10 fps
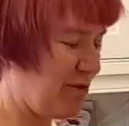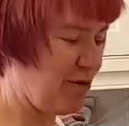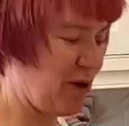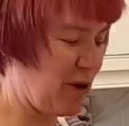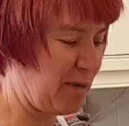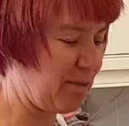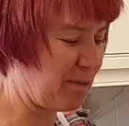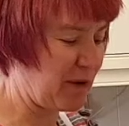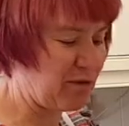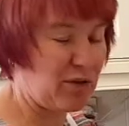
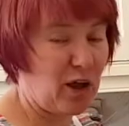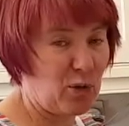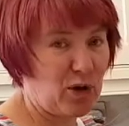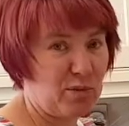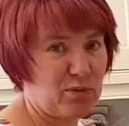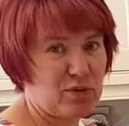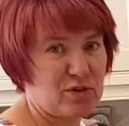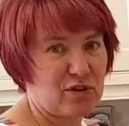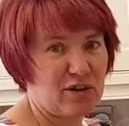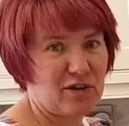flour,
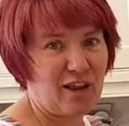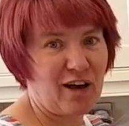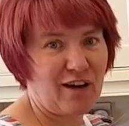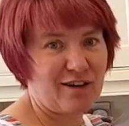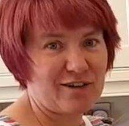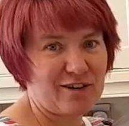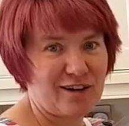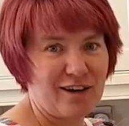butter, lard,